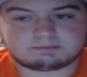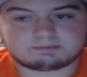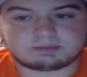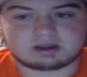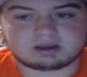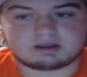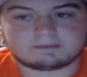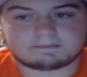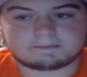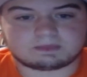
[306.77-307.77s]
But
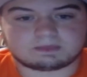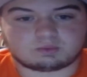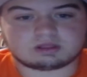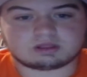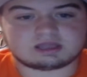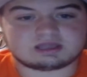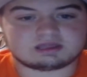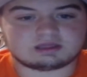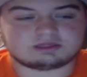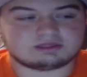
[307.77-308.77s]
we're like
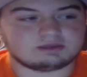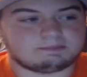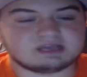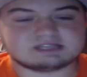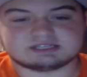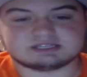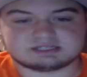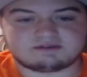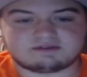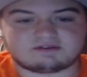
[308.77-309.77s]
the Pistons
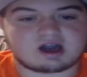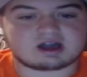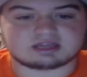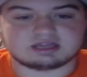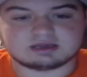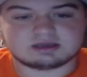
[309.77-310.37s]
of hockey.